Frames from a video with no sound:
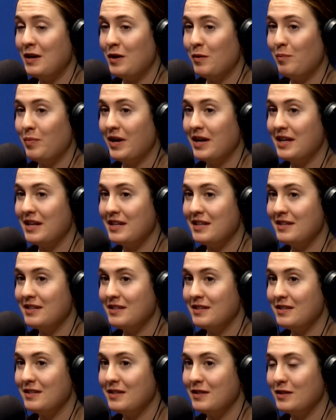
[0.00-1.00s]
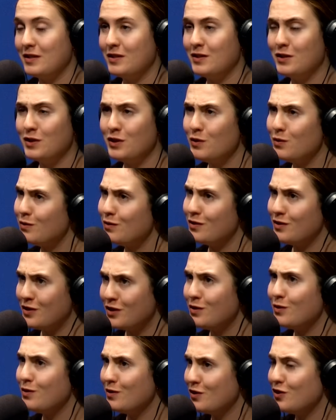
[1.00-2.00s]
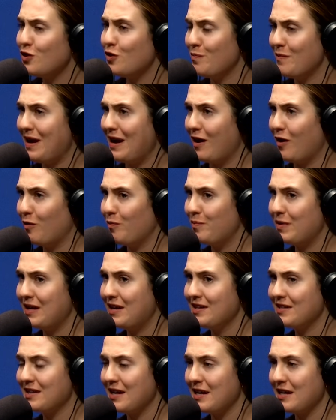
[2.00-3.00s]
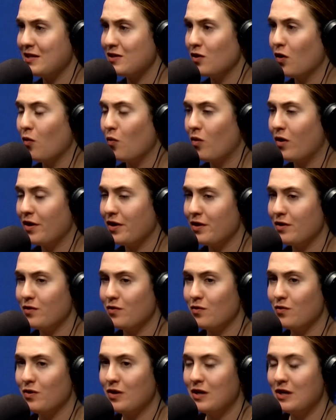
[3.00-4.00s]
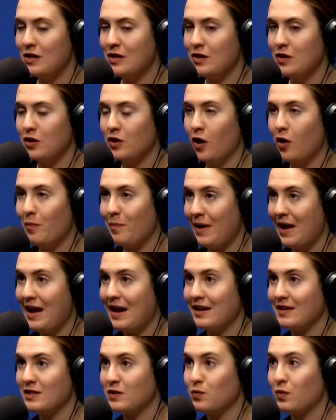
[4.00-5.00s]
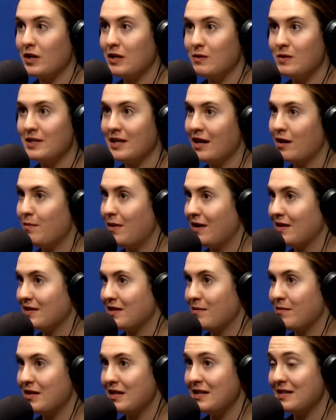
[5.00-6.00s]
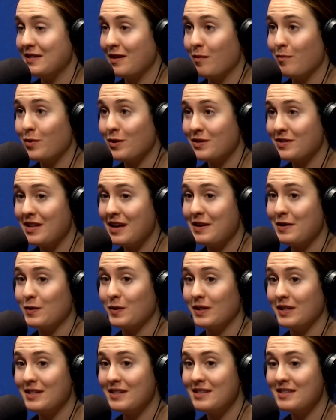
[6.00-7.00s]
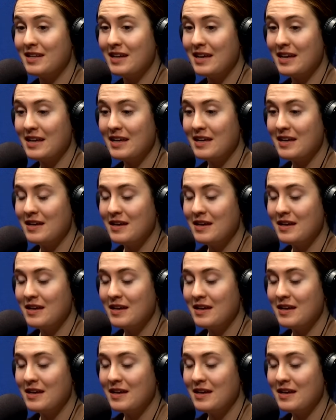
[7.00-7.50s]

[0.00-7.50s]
But to zoom out, because I don't want to go past what you said about some of these numbers that you're listing,